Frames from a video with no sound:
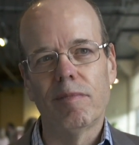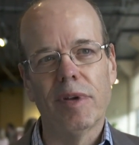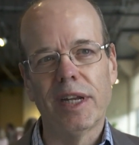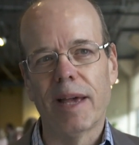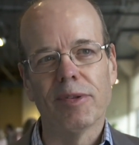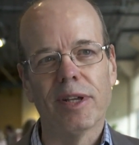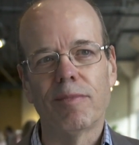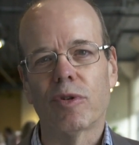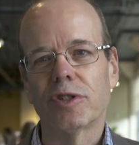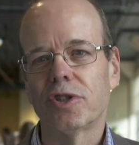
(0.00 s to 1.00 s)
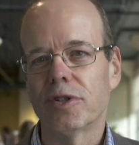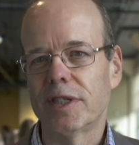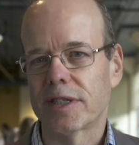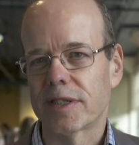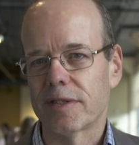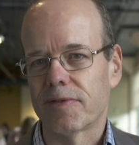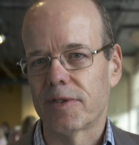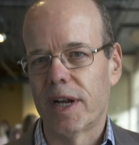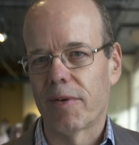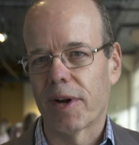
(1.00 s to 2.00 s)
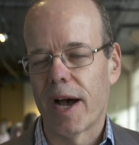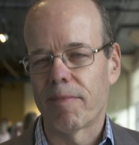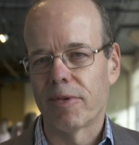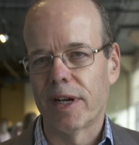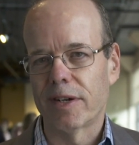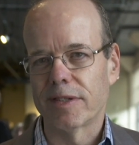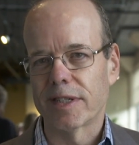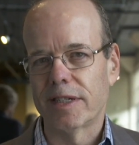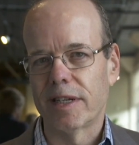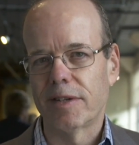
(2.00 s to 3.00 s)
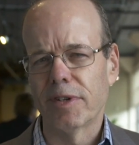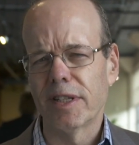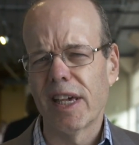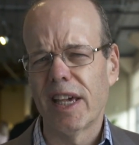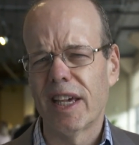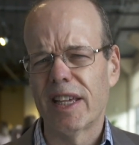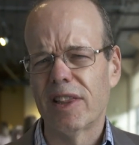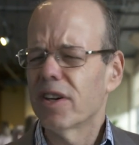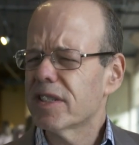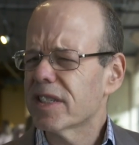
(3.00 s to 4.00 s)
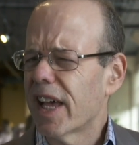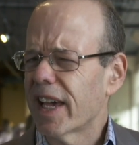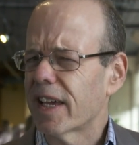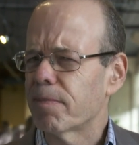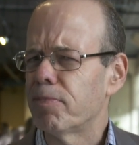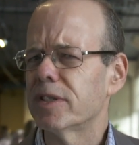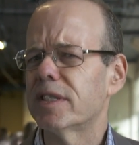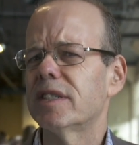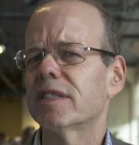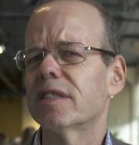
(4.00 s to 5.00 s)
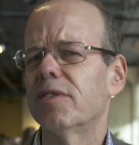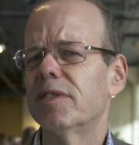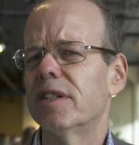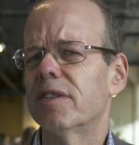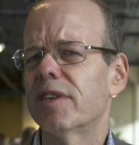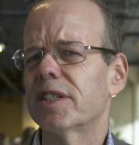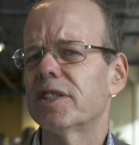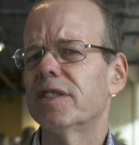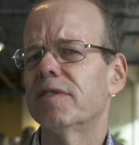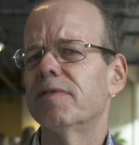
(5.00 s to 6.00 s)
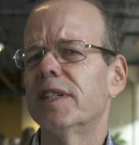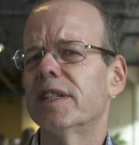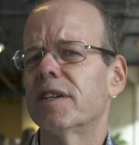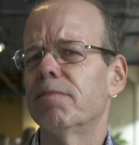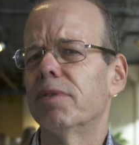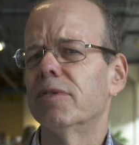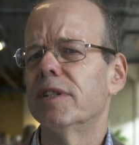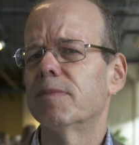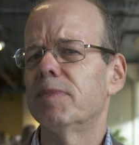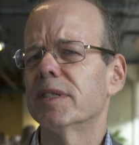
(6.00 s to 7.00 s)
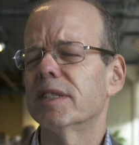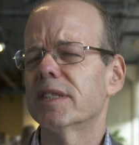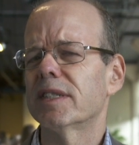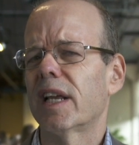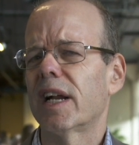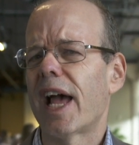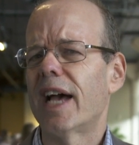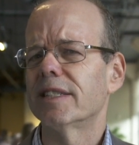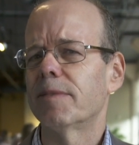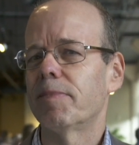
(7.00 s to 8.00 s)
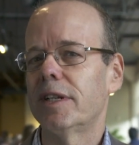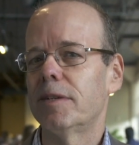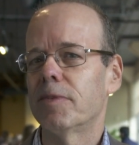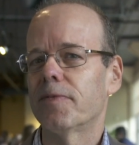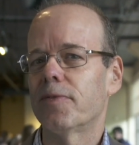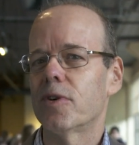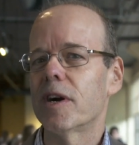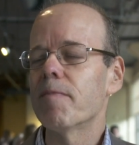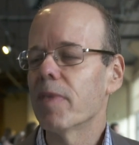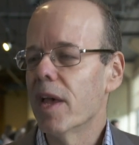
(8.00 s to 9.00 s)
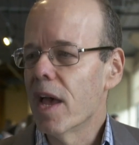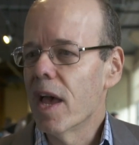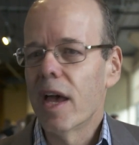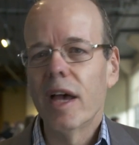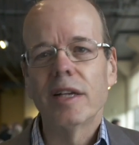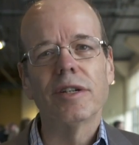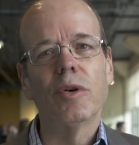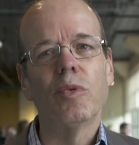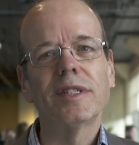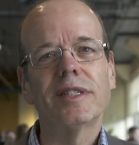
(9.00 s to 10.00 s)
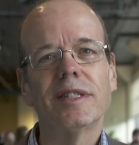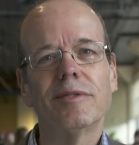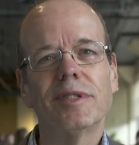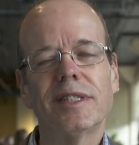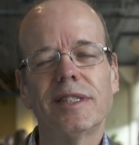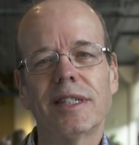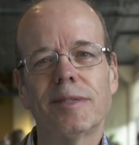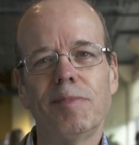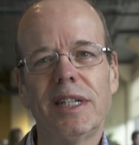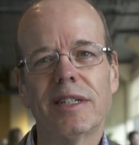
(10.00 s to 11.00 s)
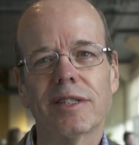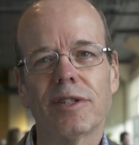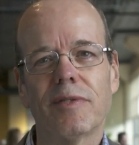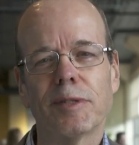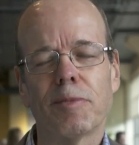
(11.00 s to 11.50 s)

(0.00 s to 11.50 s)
enabling more choice for network operators. And, and, really, it looks like it puts Cisco in a direction of in a components business that it hasn't been in before. So what's the, what does this mean to service